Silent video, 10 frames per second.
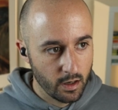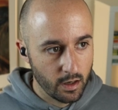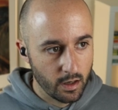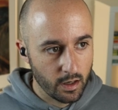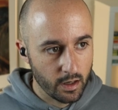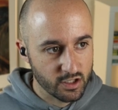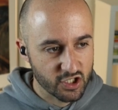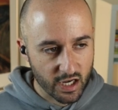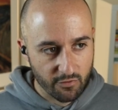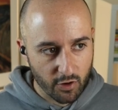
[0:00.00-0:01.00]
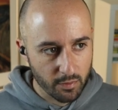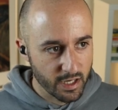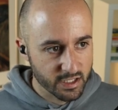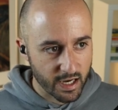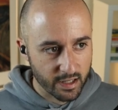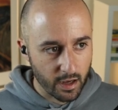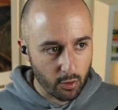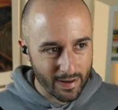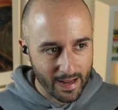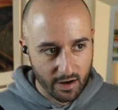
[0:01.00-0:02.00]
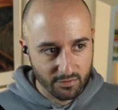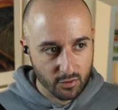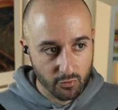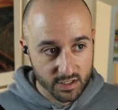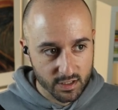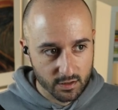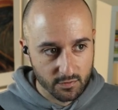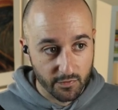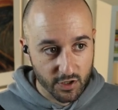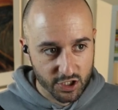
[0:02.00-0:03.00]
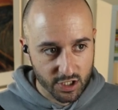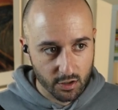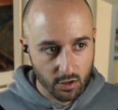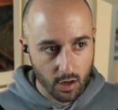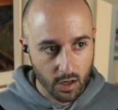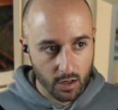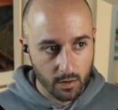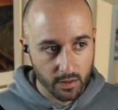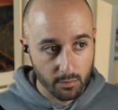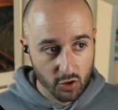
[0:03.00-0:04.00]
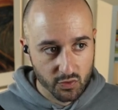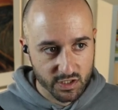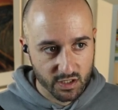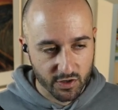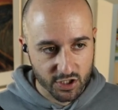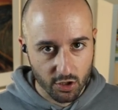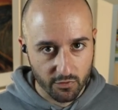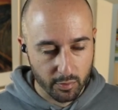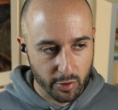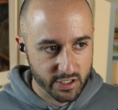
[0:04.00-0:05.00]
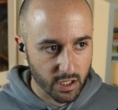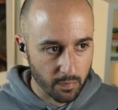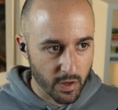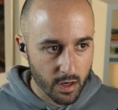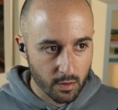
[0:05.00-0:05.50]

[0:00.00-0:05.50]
it's checking for updates and I already have the recent version, the most recent version of WSL.